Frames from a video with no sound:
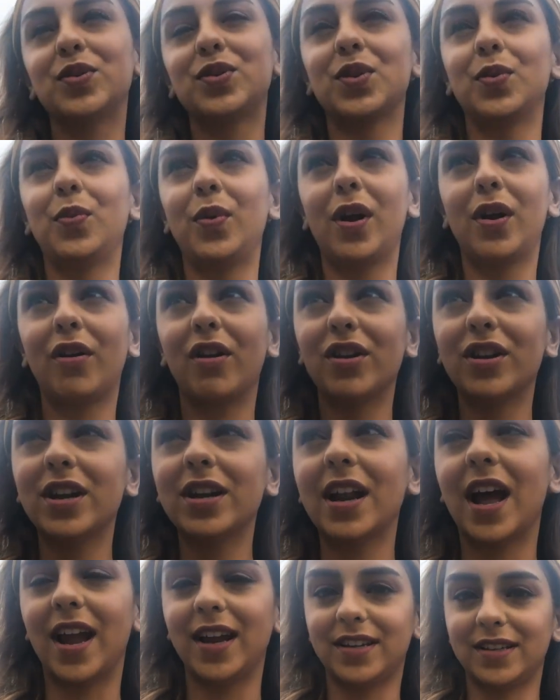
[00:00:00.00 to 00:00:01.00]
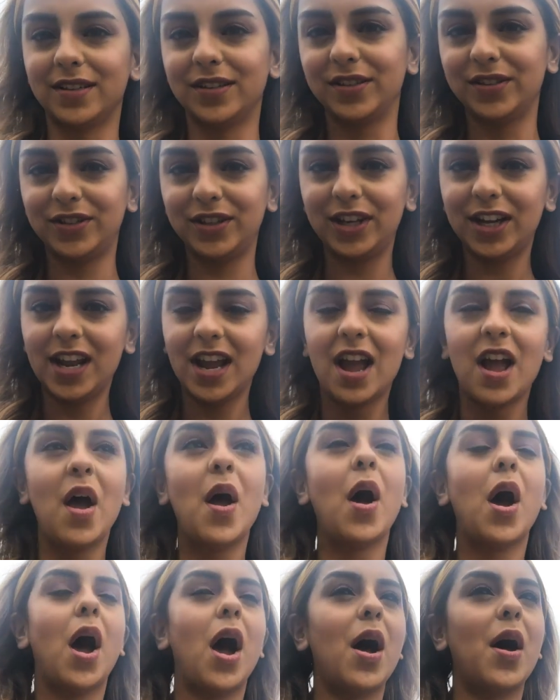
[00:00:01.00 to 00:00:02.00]
So we're on an itinerary,
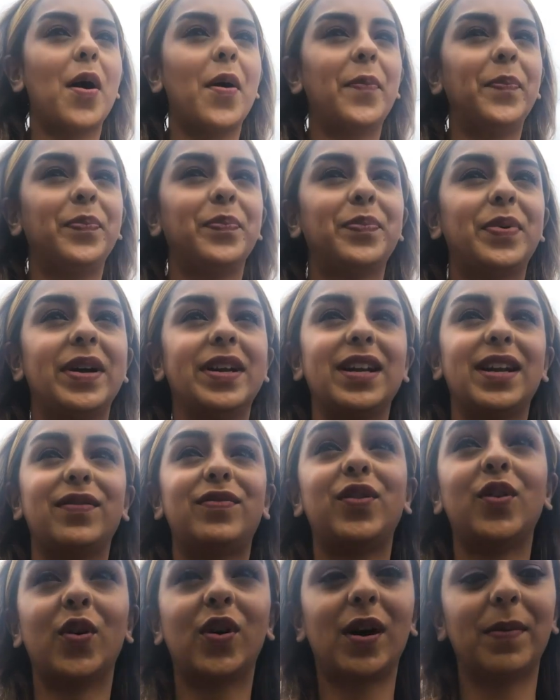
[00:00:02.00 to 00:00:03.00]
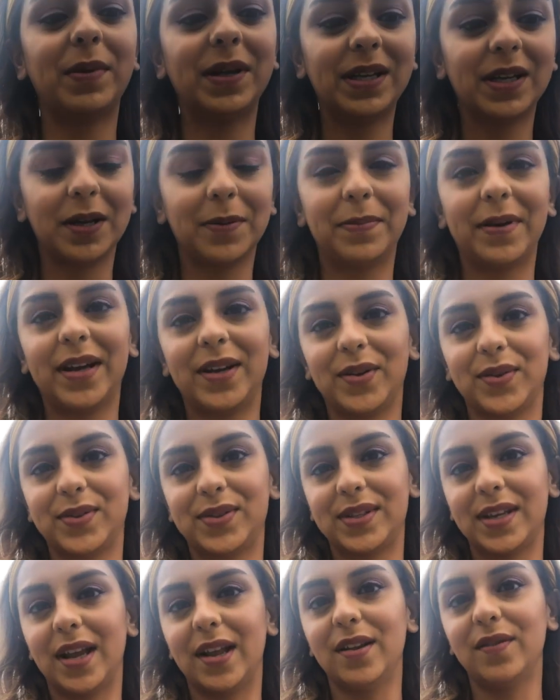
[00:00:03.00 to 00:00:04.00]
but if you're coming here by
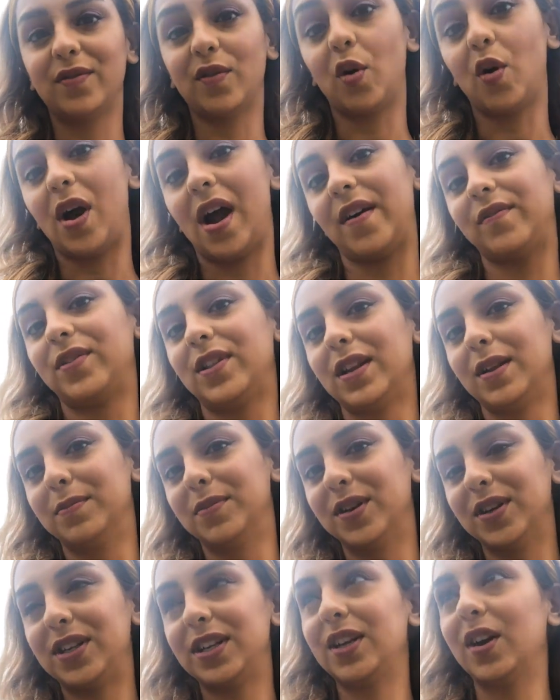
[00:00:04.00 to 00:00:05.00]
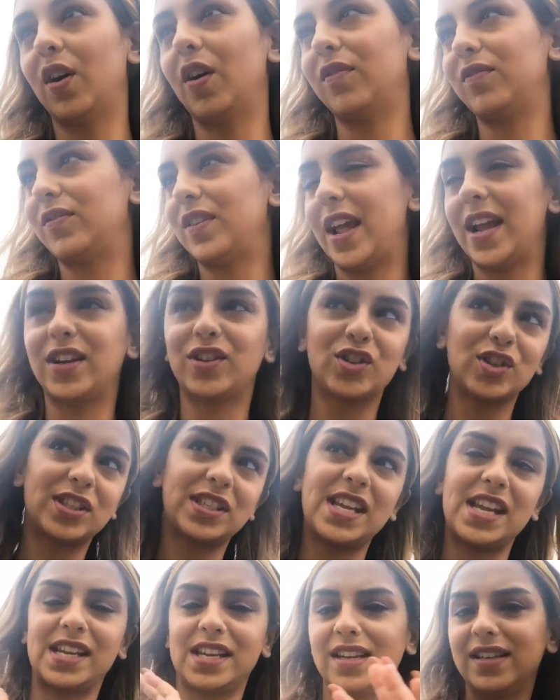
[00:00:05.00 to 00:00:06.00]
yourself or have the liberty of like
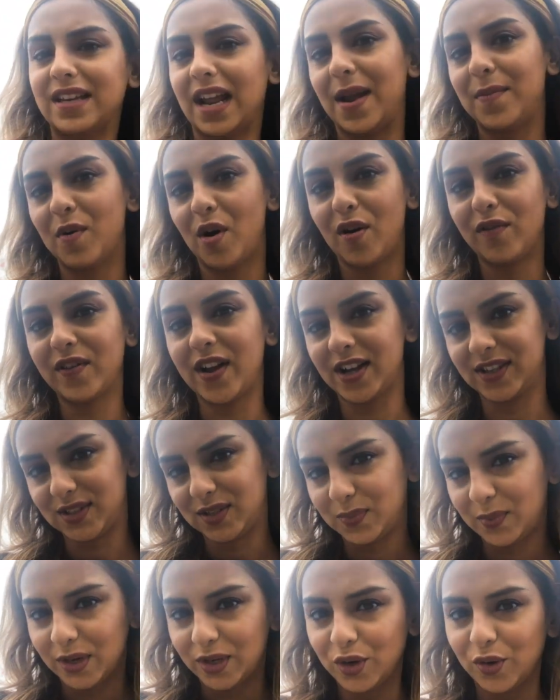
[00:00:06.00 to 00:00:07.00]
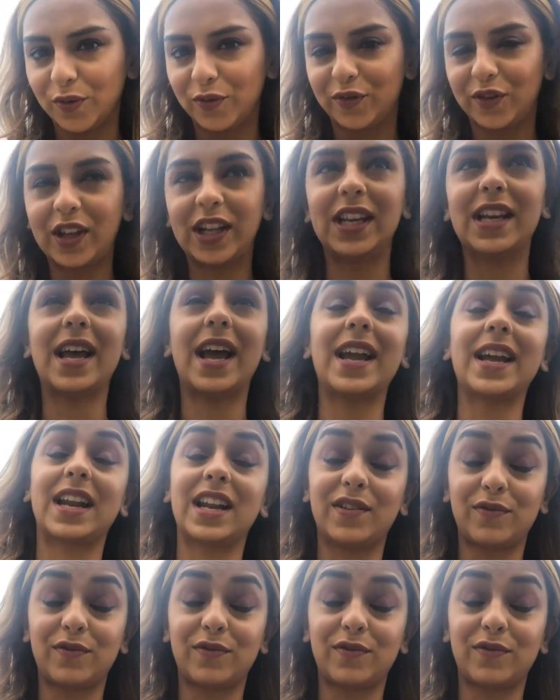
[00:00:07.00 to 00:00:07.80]
just taking time off as and when you feel like,